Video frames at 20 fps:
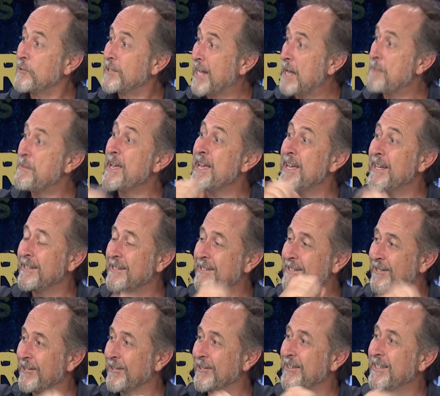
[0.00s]
tap
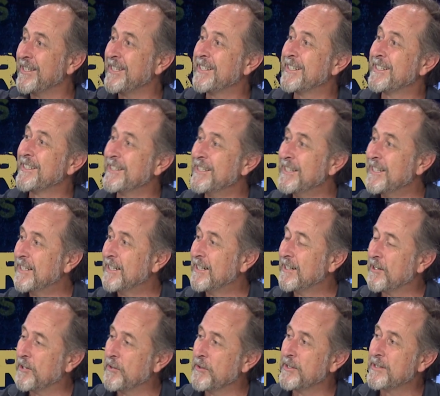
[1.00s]
heads on the
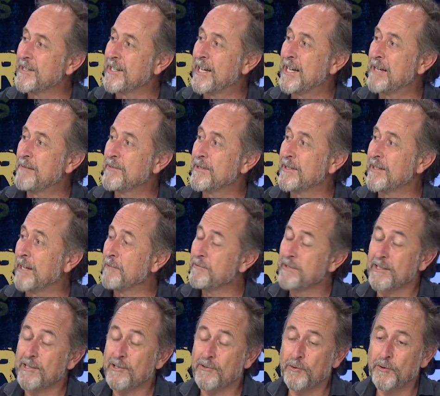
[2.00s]
taps. And that
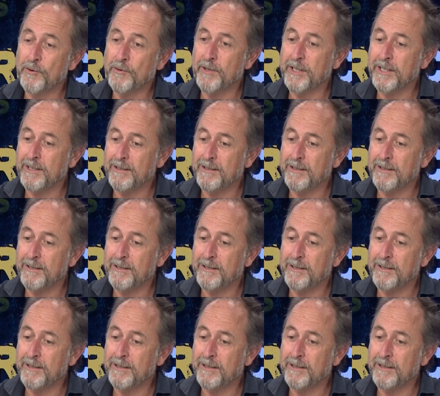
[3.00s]
was extraordinary.